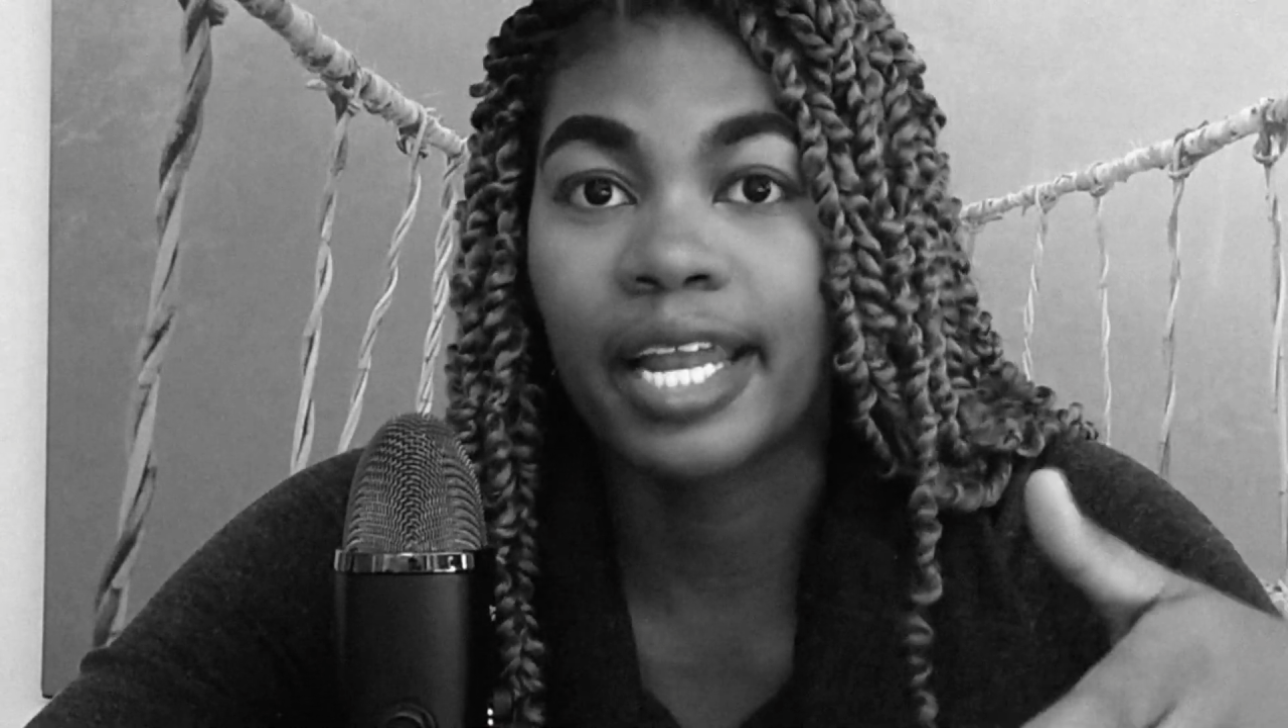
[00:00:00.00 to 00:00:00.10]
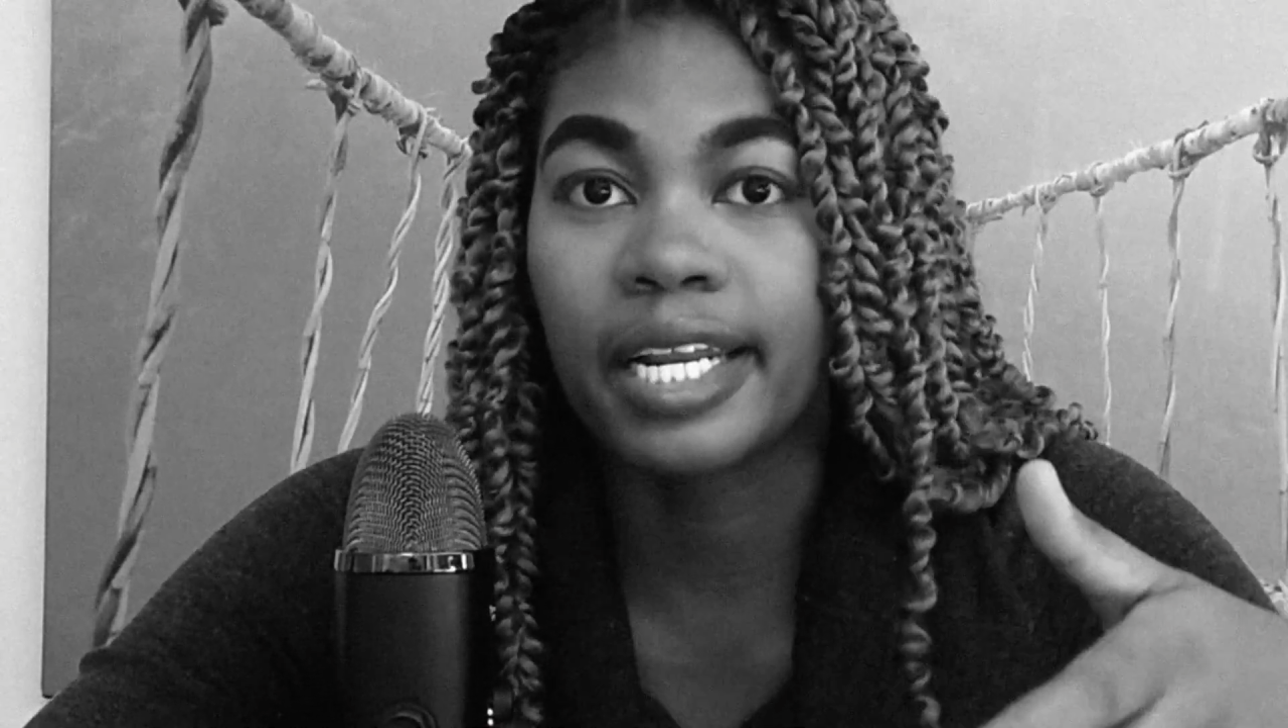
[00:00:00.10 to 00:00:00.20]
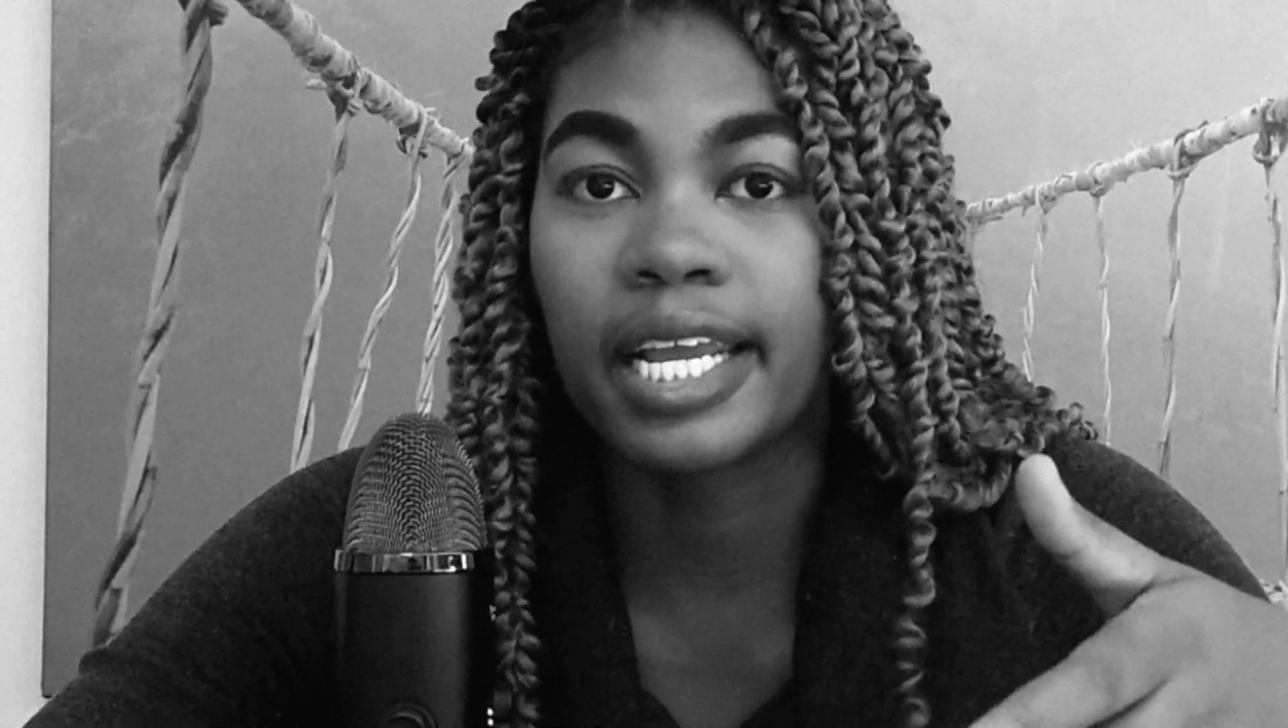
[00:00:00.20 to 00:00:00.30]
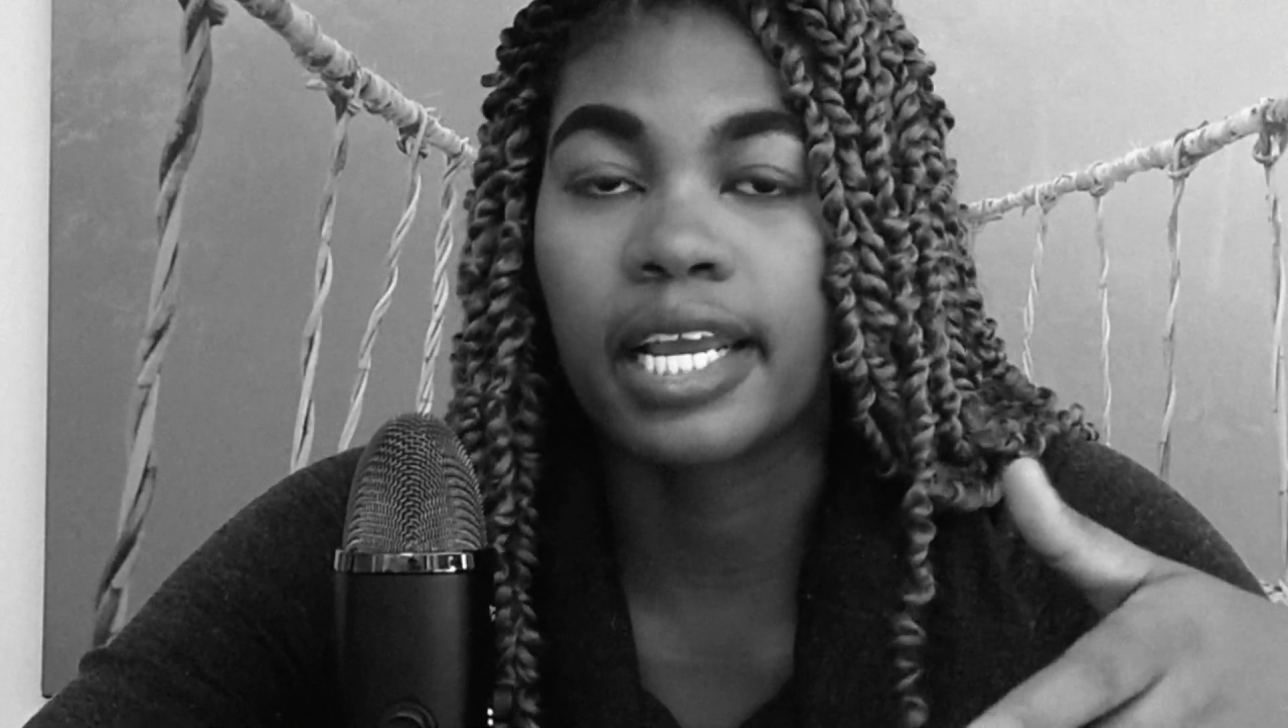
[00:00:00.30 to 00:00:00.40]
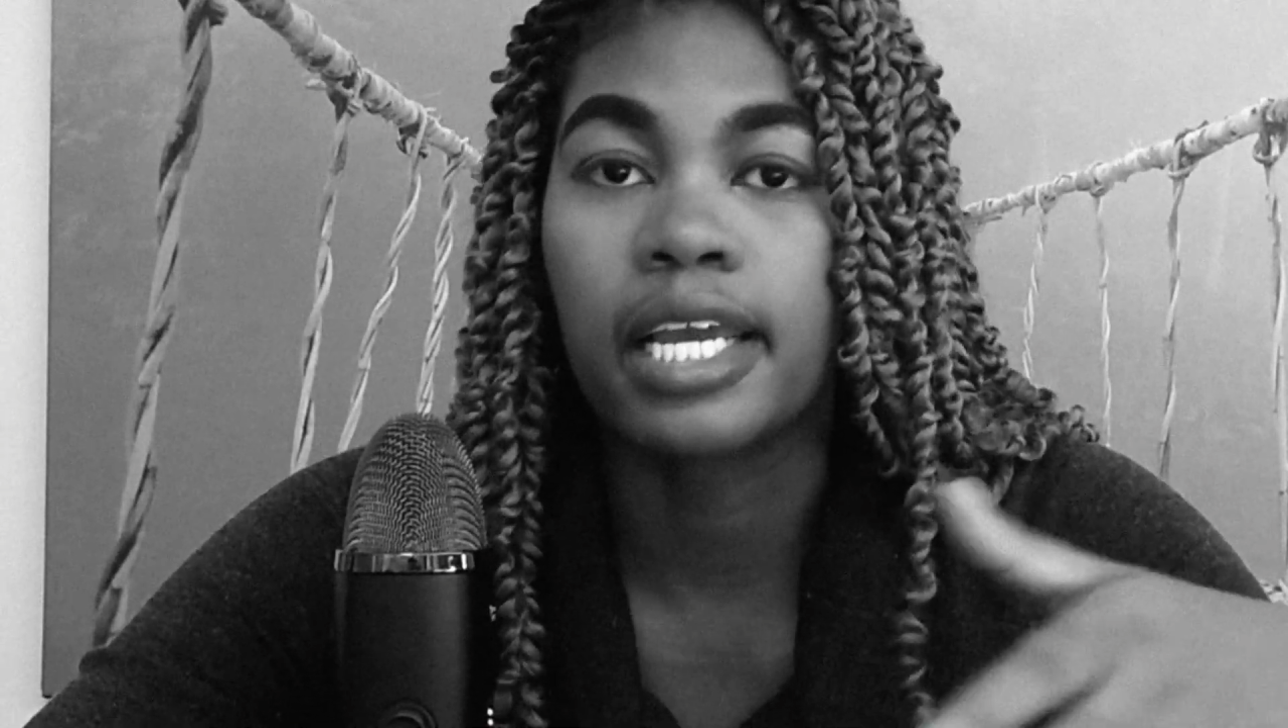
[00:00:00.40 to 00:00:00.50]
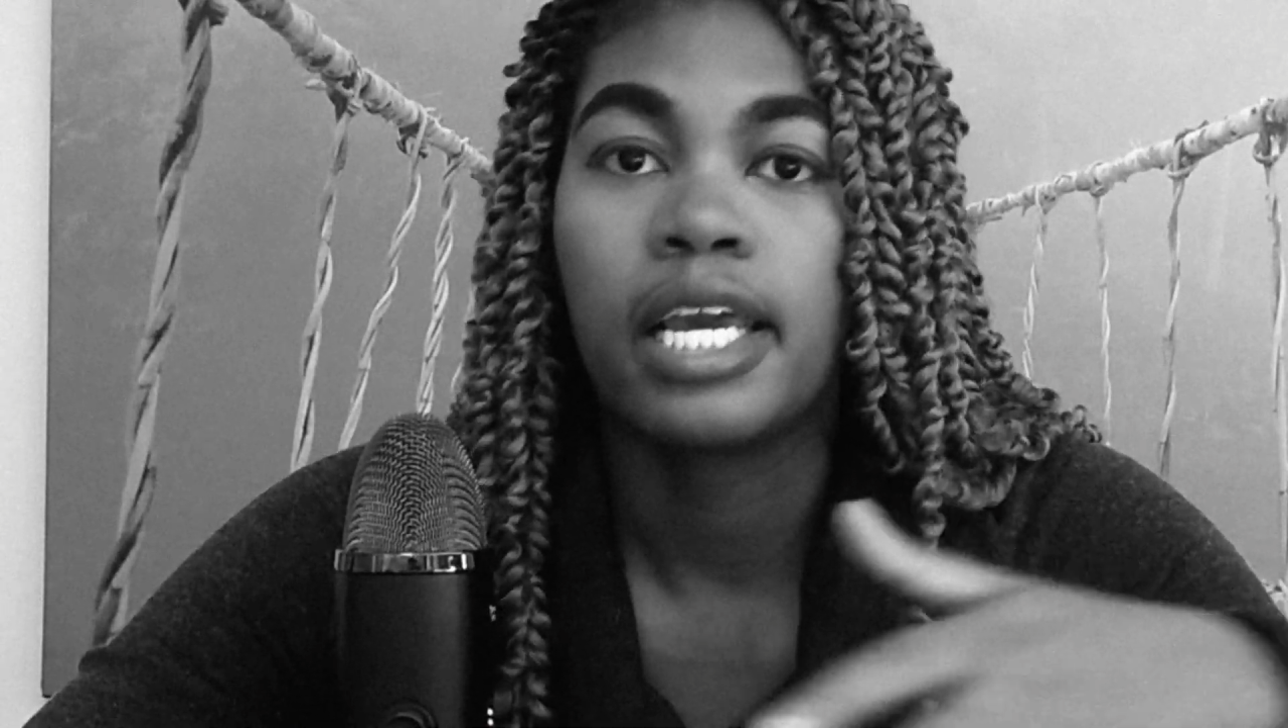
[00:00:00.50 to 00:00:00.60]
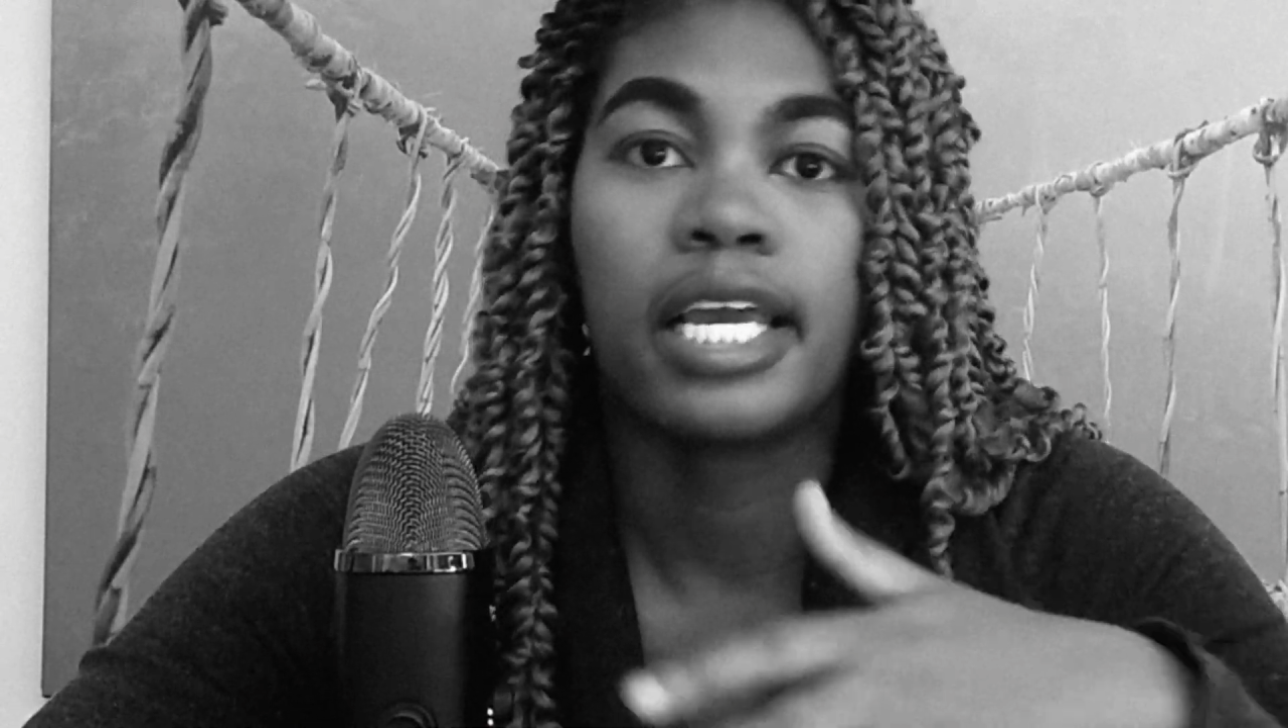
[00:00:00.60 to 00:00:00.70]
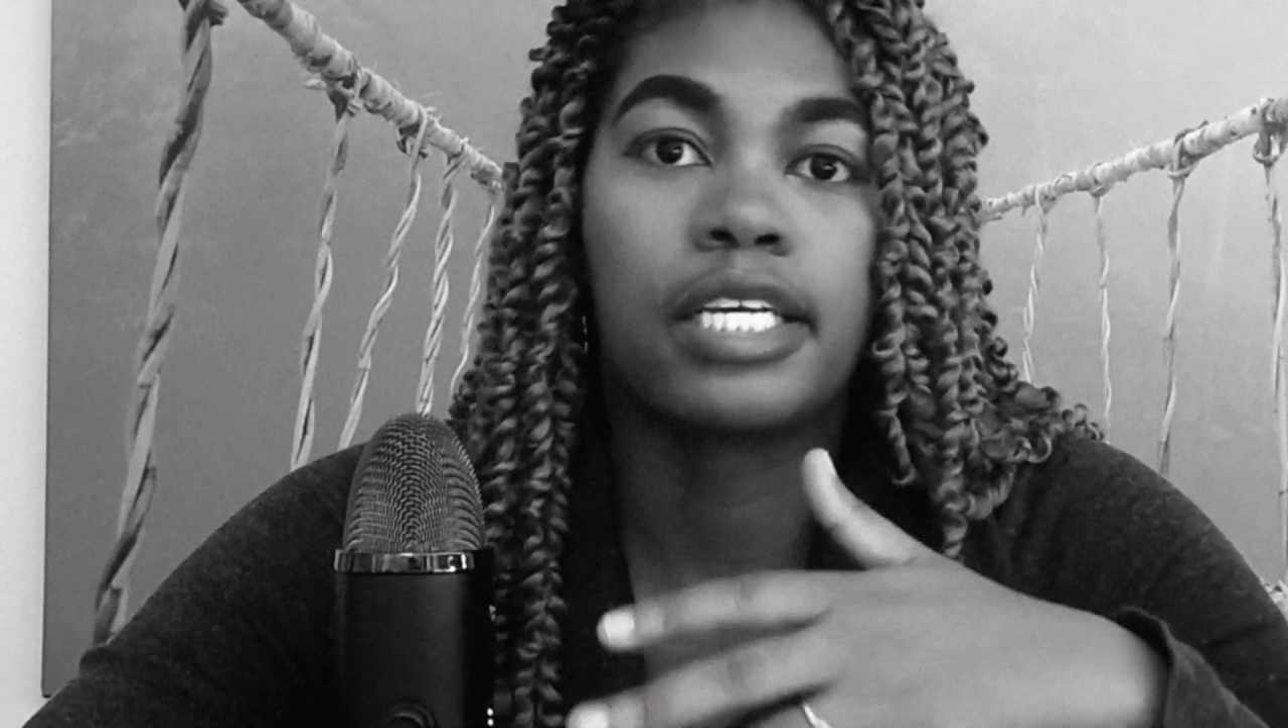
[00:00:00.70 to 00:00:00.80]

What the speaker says: editing,